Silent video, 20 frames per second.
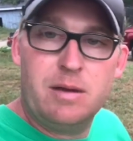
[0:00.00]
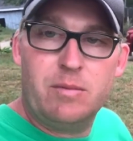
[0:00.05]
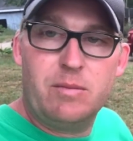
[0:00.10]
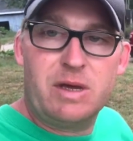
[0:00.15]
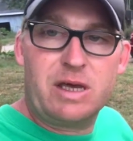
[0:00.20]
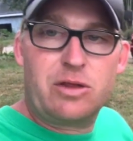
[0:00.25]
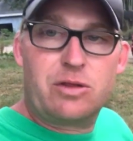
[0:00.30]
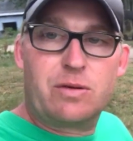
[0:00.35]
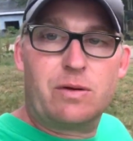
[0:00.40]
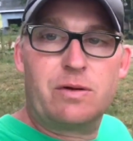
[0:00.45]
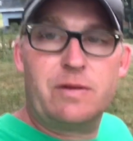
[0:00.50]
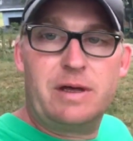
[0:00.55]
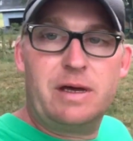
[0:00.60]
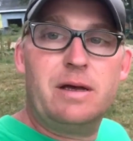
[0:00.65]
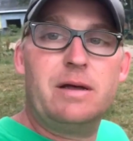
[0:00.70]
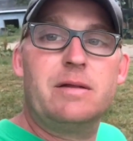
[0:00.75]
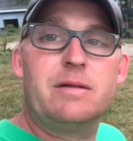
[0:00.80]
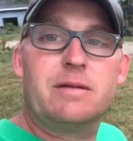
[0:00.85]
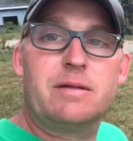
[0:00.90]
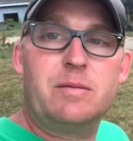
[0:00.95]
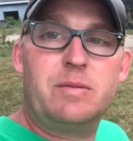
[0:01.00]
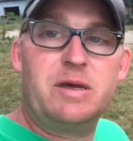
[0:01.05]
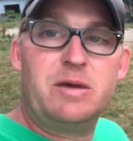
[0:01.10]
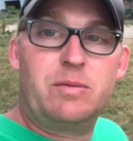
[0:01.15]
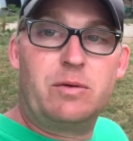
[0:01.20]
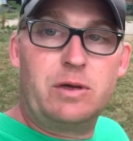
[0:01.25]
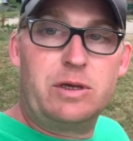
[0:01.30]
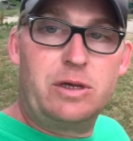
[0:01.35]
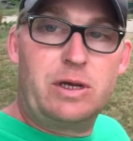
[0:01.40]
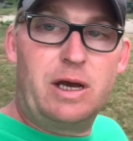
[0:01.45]
make sure that the
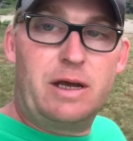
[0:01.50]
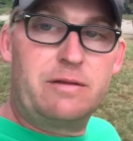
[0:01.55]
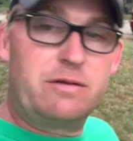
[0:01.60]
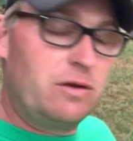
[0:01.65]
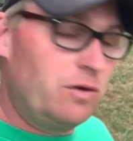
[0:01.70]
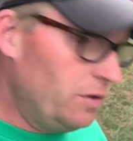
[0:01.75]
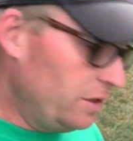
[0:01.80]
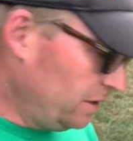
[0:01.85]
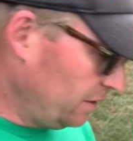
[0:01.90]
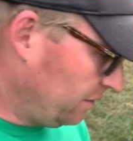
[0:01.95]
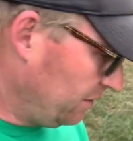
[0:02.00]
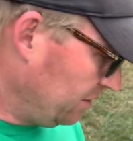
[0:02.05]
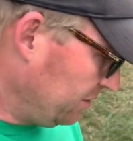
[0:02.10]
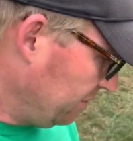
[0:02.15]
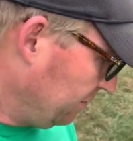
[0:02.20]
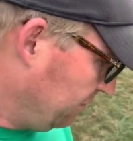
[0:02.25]
people you got doing it does